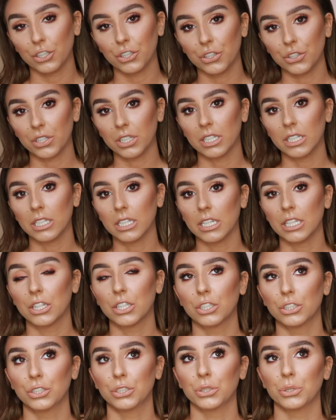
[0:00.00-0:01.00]
you can
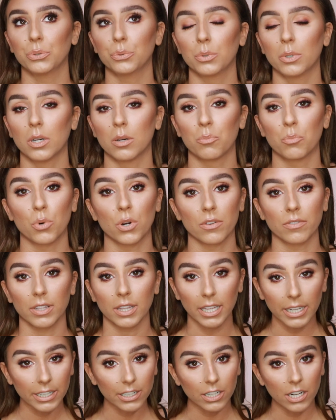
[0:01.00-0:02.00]
either do more of a
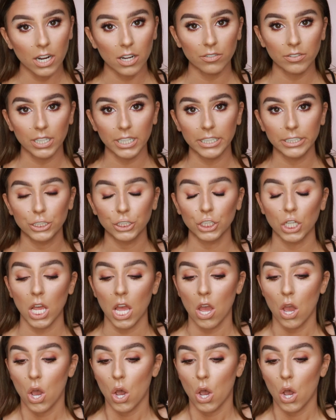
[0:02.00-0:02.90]
lighter coverage